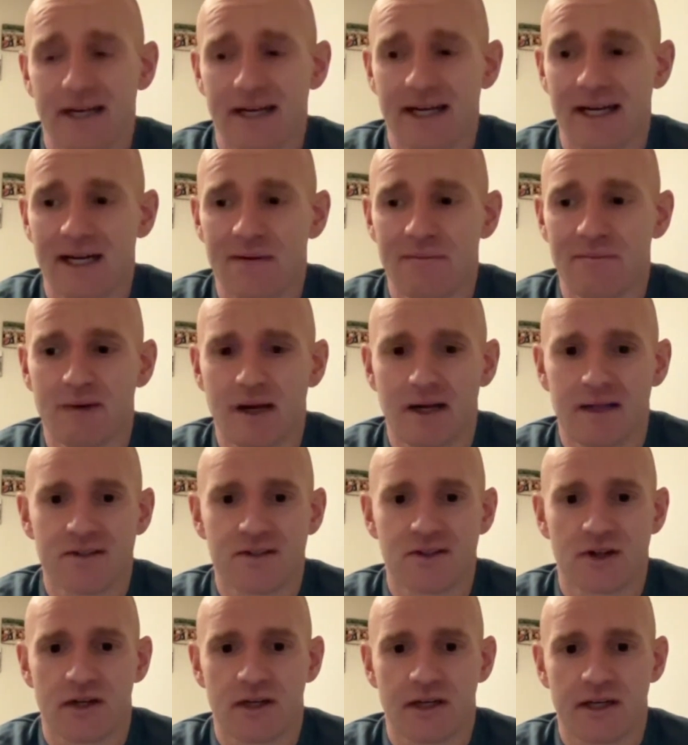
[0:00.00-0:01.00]
And
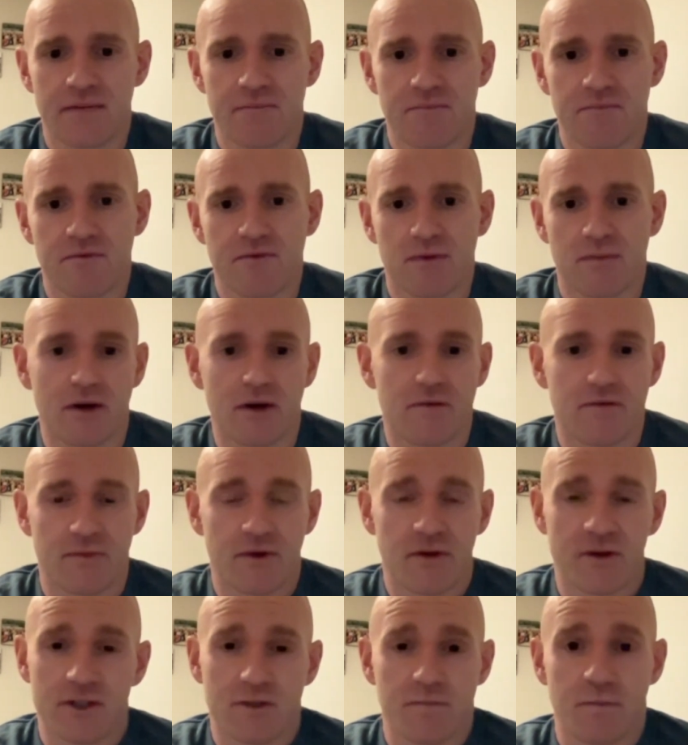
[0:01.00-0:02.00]
certainly from
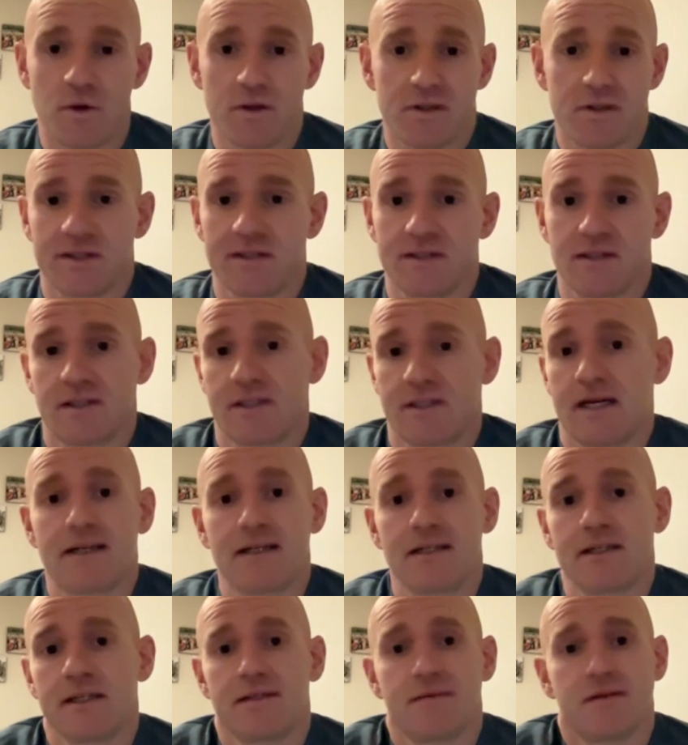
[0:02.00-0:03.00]
other sports, that's
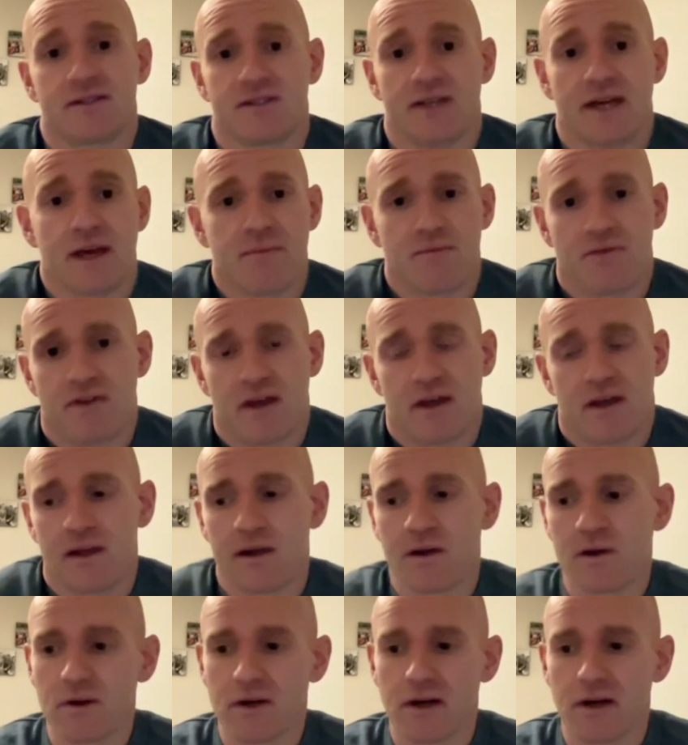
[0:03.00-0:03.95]
exactly the same thing.